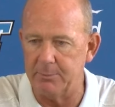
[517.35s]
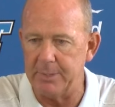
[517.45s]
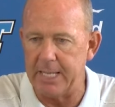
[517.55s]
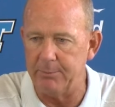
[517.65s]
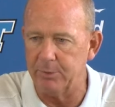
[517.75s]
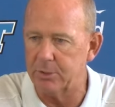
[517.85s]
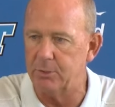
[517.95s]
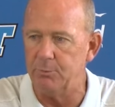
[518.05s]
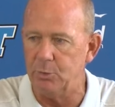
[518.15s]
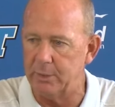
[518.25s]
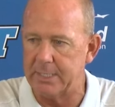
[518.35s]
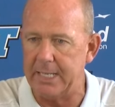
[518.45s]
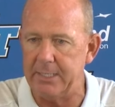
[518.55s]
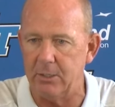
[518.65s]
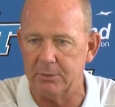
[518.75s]
to be able to
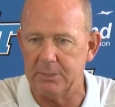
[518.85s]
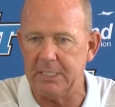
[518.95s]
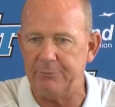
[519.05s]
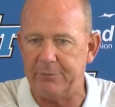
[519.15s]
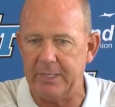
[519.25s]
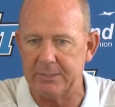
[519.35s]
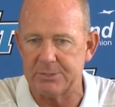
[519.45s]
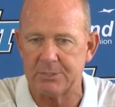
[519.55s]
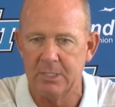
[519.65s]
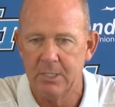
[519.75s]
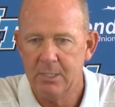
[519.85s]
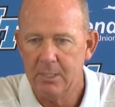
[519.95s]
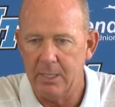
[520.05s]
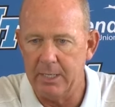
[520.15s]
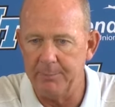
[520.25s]
communicate on defense
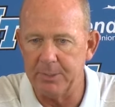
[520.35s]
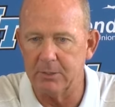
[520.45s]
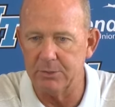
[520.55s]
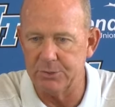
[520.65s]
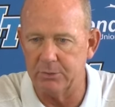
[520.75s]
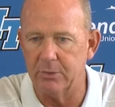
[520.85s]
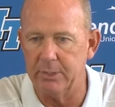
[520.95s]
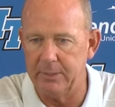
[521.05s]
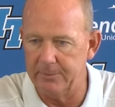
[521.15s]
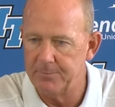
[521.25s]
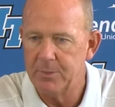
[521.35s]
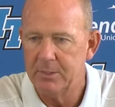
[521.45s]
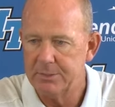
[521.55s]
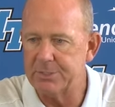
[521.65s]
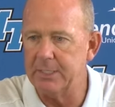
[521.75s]
uh, because you're going to
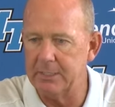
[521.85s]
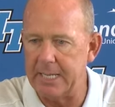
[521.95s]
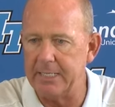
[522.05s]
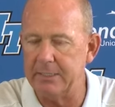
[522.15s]
see a lot